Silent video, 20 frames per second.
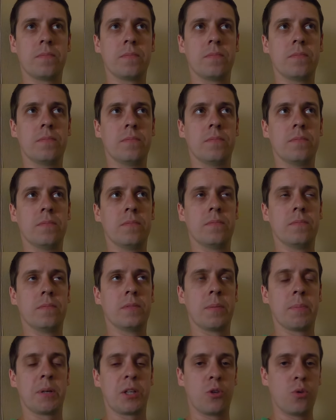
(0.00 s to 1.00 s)

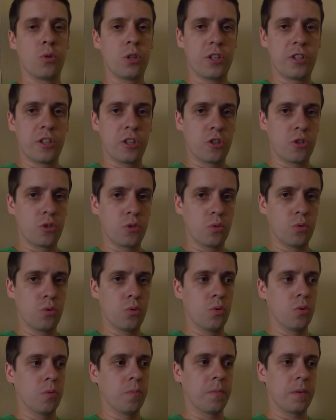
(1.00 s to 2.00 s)
mm, opportunity
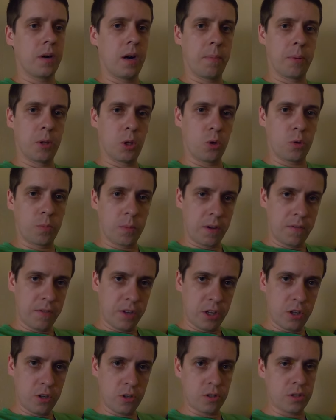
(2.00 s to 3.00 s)
to upload my
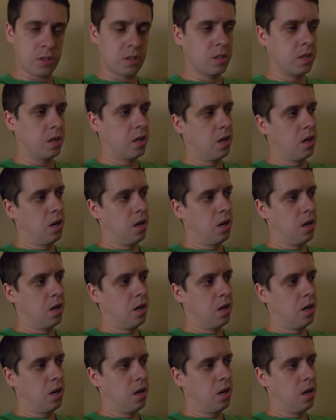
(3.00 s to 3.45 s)
videos